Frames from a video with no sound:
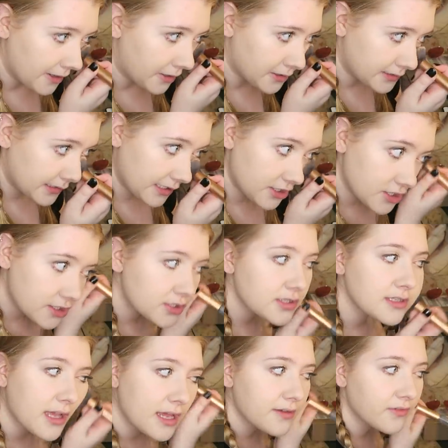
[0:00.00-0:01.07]
Her skin just
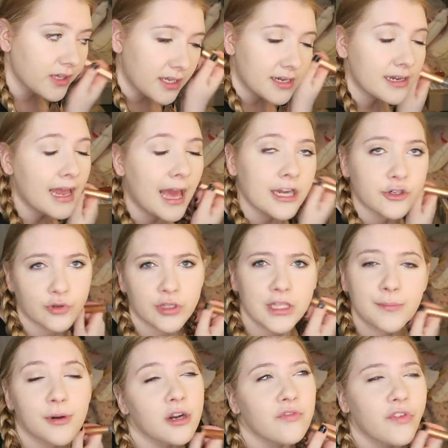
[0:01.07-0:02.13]
looks kind of like
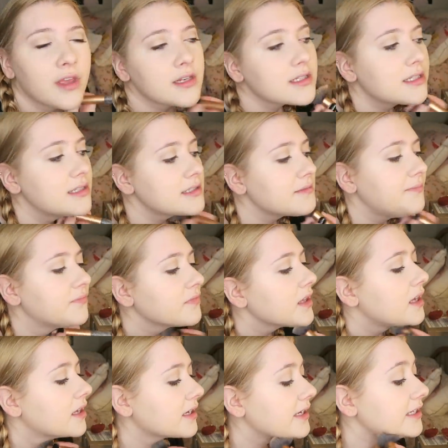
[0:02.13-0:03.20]
naturally perfect because
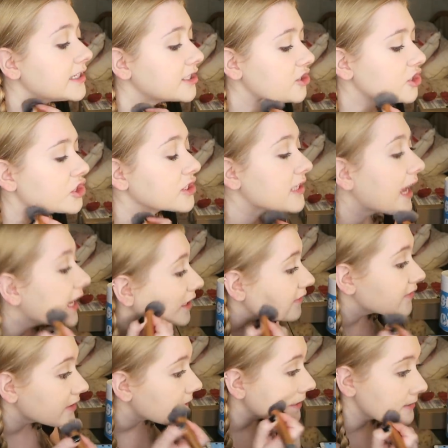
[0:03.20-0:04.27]
Khadijah just kind
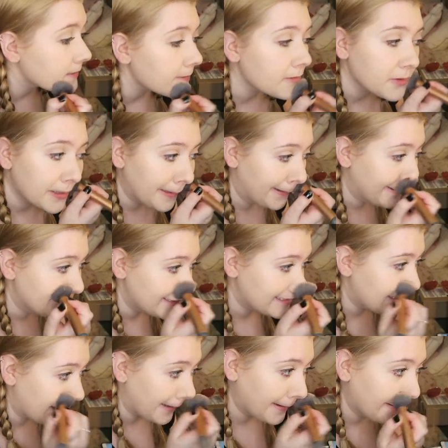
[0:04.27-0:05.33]
of like has like really good
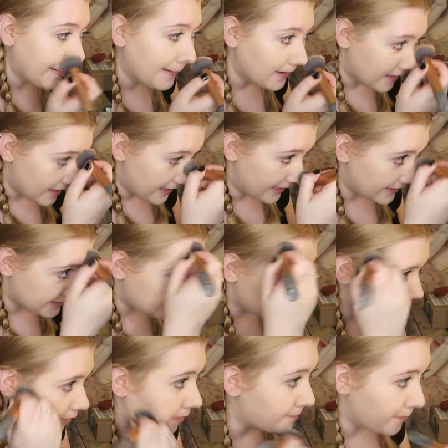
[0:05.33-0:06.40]
skin as, you
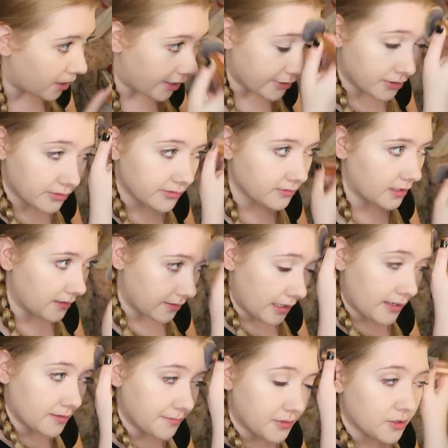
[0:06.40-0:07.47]
know, a model and,
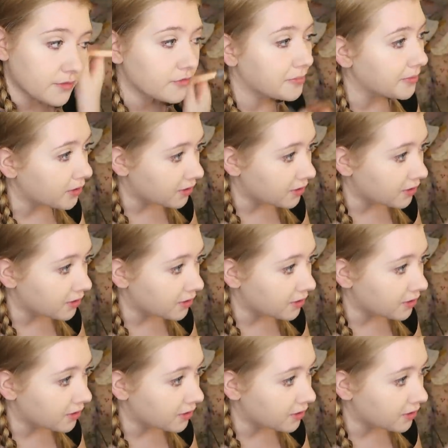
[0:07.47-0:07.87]
and a beautiful